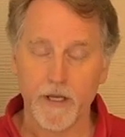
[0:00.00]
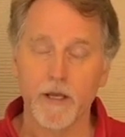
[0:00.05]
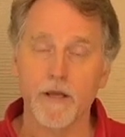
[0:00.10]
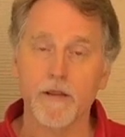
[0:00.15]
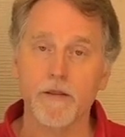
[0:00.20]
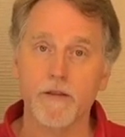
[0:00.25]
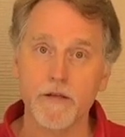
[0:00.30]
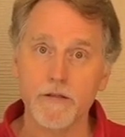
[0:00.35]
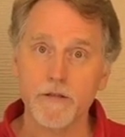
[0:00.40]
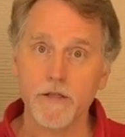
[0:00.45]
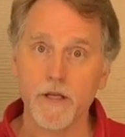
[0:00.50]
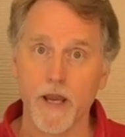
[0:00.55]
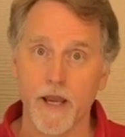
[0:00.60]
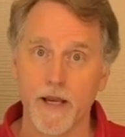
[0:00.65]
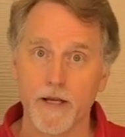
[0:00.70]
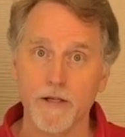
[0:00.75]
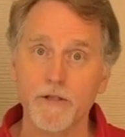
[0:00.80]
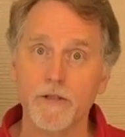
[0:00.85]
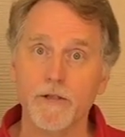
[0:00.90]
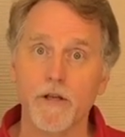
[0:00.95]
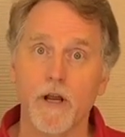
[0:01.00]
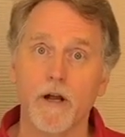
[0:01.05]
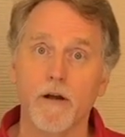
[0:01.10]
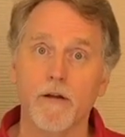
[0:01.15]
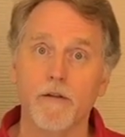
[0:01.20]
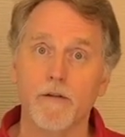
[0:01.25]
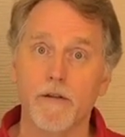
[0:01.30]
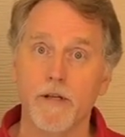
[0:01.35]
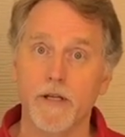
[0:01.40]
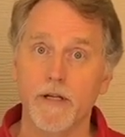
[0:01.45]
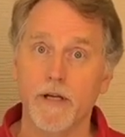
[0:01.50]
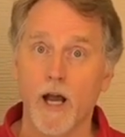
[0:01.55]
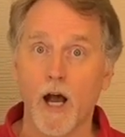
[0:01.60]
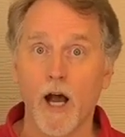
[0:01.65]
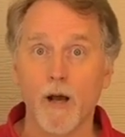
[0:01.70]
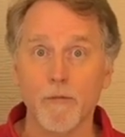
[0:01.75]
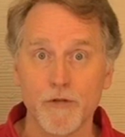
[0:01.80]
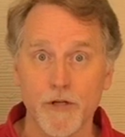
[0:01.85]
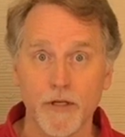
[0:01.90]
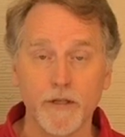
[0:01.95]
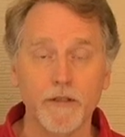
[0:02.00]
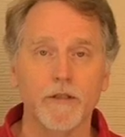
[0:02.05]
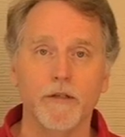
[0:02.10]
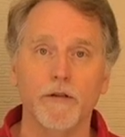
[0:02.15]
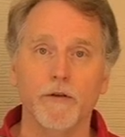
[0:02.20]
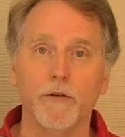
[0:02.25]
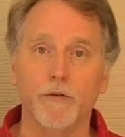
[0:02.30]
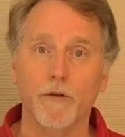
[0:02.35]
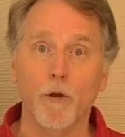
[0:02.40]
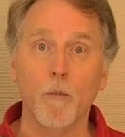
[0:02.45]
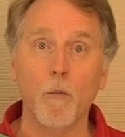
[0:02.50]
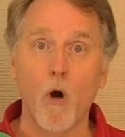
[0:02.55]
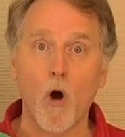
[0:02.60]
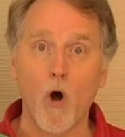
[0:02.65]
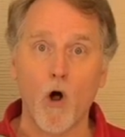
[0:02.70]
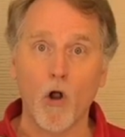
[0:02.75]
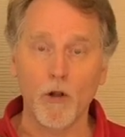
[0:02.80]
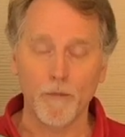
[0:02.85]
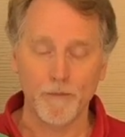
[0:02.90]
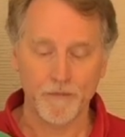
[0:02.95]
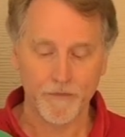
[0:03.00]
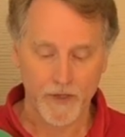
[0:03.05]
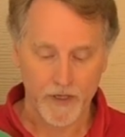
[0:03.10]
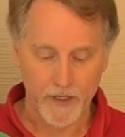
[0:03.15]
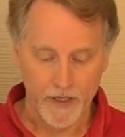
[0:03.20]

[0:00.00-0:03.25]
In this case, uh, the object is a ball.